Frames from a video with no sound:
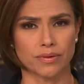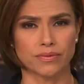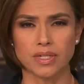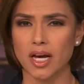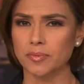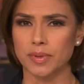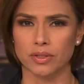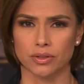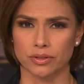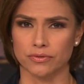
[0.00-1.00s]
have not
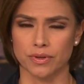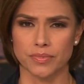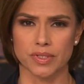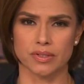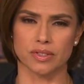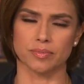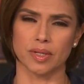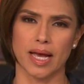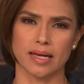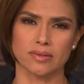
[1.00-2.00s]
been heard from since the
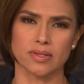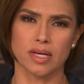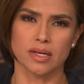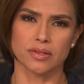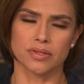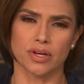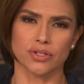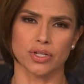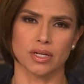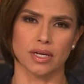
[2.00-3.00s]
blast.
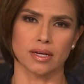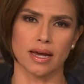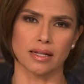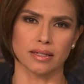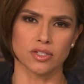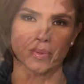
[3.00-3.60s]
Sasha and Alex